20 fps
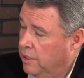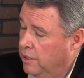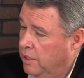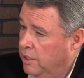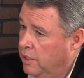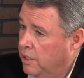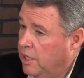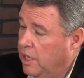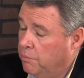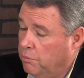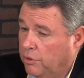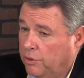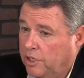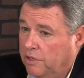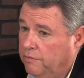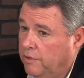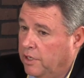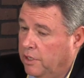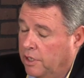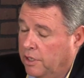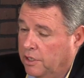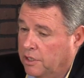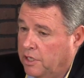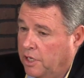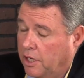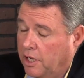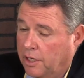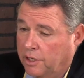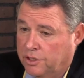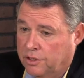And I believe it
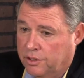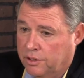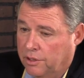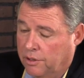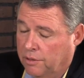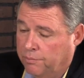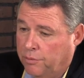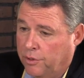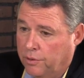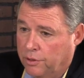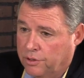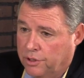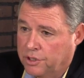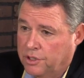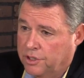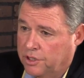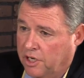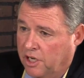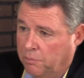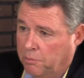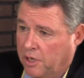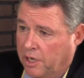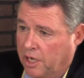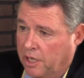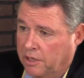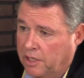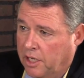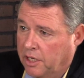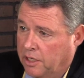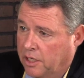takes a person sitting
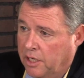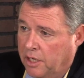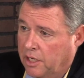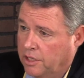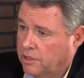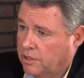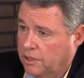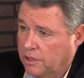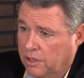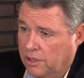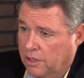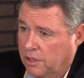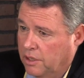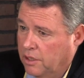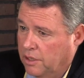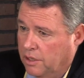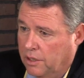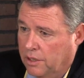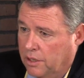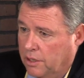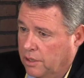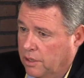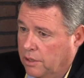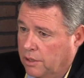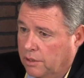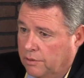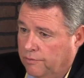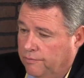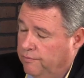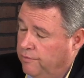behind that desk
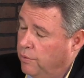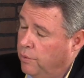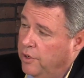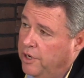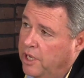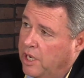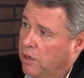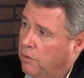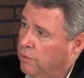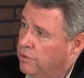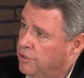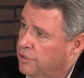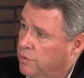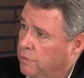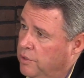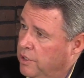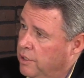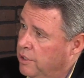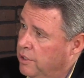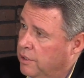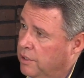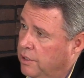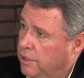40 hours a week